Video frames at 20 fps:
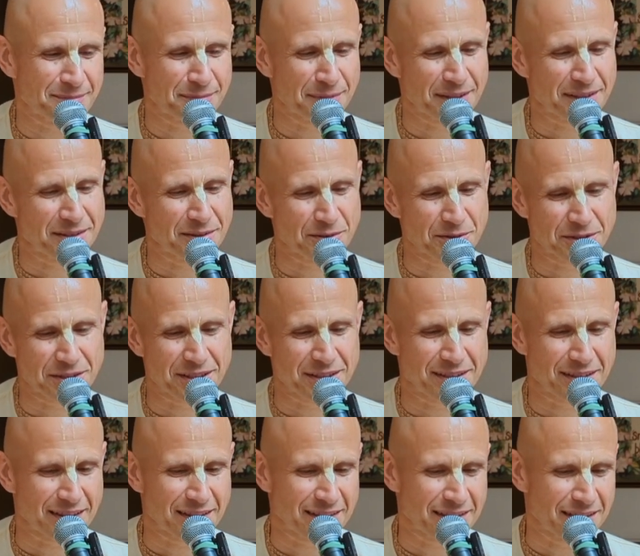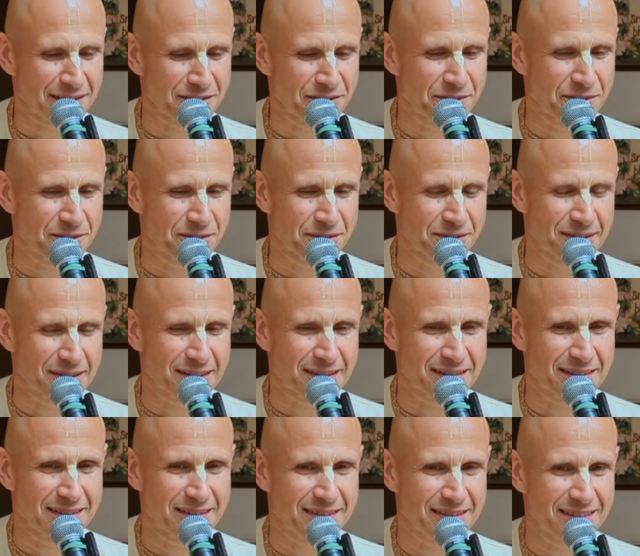But Lord Chaitanya knew
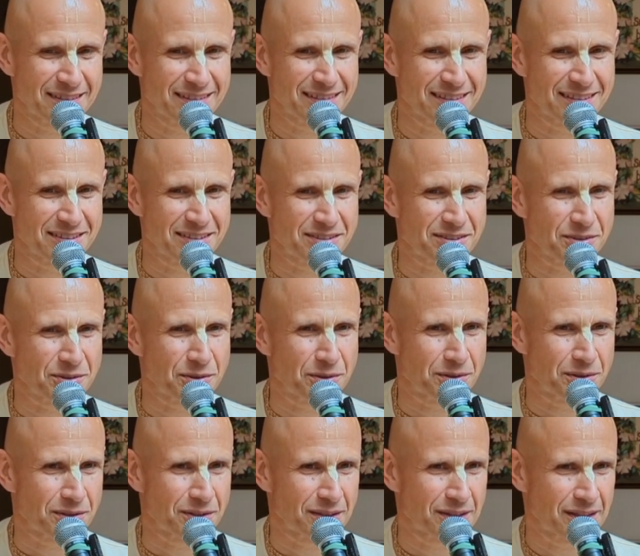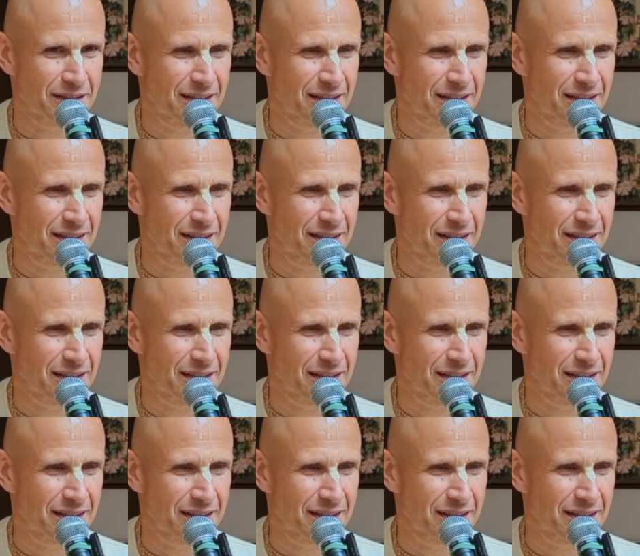that this is all